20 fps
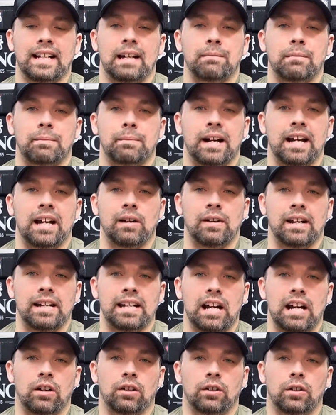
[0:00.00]
time to buy
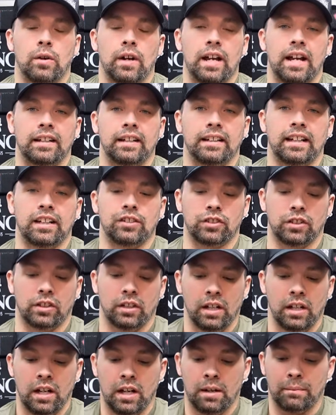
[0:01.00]
right now. Go ahead and get
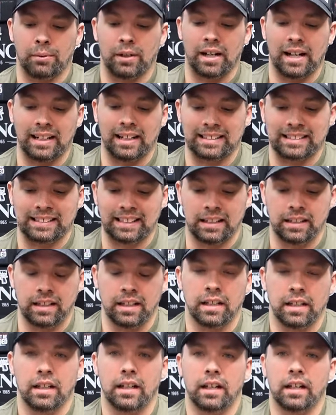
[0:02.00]
your products
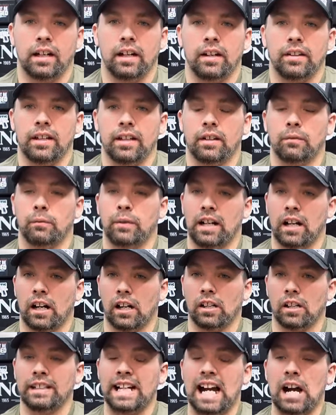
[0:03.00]
in and everything. We
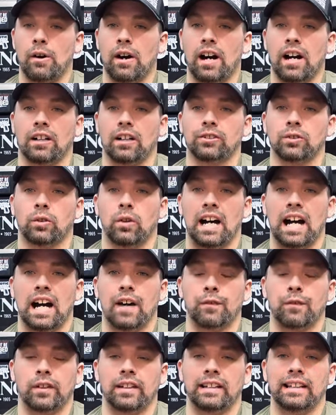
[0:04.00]
are now also
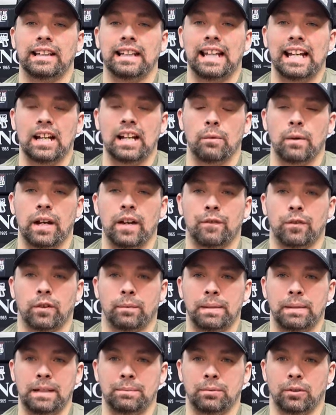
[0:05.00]
offering layaway
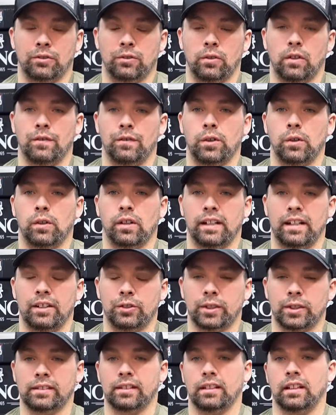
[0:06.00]
for people. So if you are
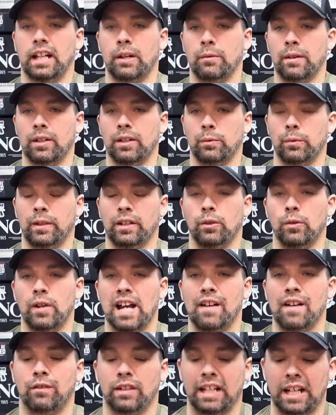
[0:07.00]
interested in layaway, we do
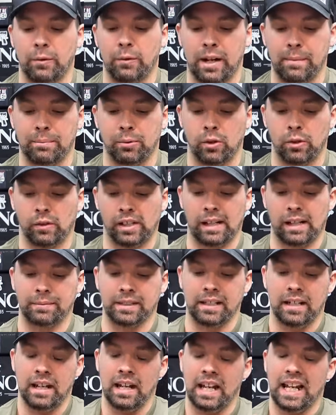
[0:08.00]
have layaway
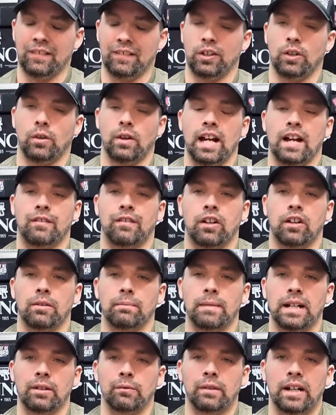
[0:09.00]
programs. If you don't have all
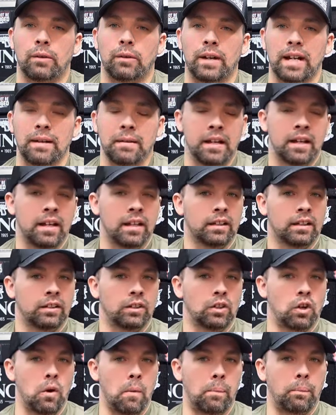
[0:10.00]
the money right away,
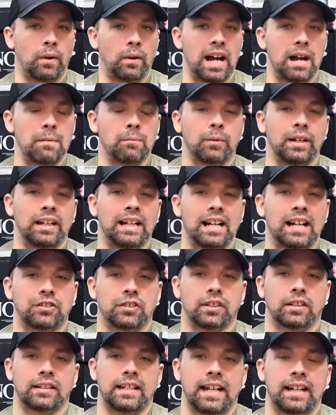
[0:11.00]
no problem, we
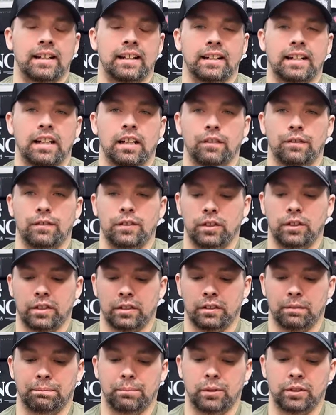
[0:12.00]
got you taken care of. You
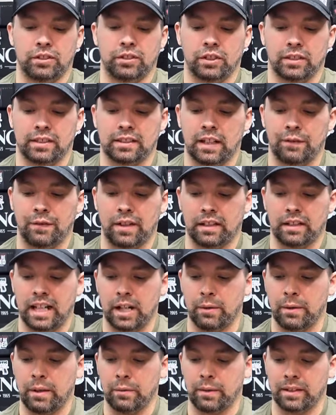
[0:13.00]
can put your stuff on
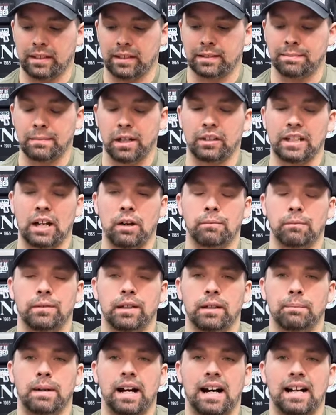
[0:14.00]
layaway with a small
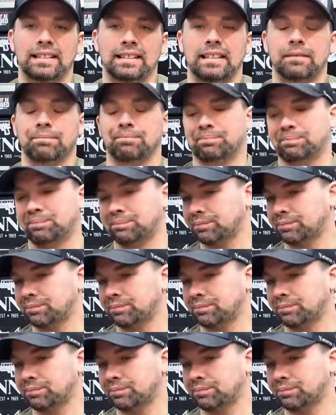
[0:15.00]
down deposit.